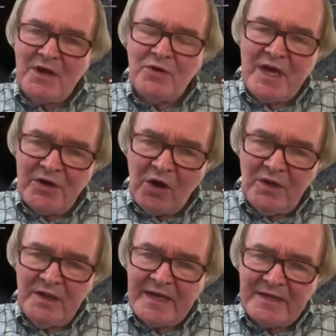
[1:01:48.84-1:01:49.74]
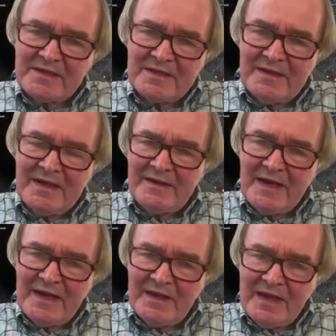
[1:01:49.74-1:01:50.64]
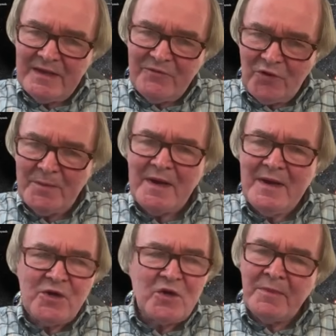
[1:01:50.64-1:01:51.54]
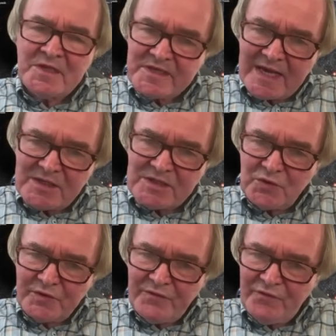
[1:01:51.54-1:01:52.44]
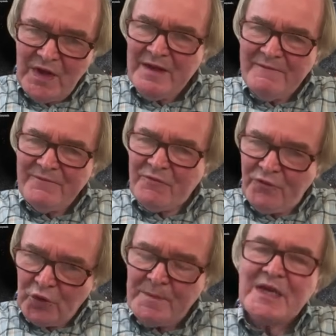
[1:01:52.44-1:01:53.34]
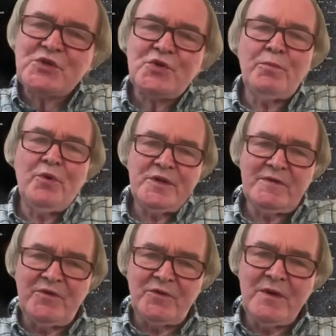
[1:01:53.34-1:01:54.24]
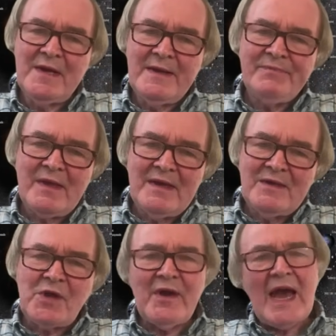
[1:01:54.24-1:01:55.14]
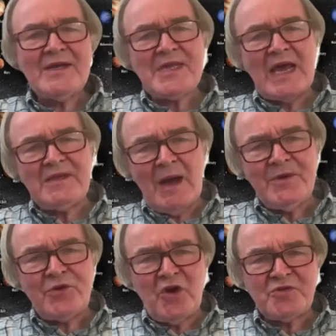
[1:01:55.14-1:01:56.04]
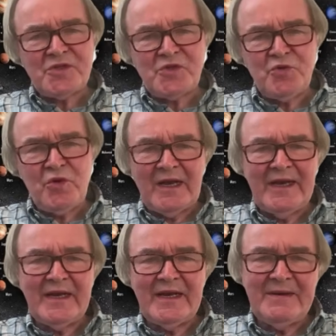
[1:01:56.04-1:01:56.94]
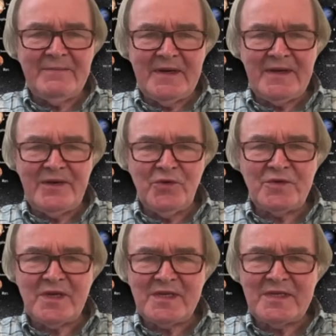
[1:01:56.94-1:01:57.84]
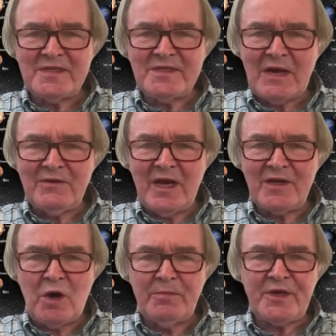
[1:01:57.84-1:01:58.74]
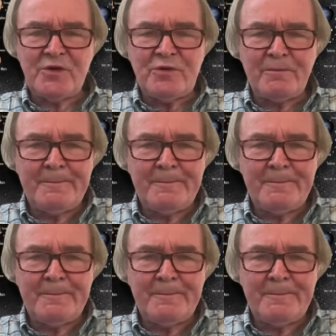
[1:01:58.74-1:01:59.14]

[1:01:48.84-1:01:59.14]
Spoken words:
though they're not linked in from a common sense sort of four-dimensional point of view. So has that come across at all clearly, Bernard, or does it sound like gobbledygook?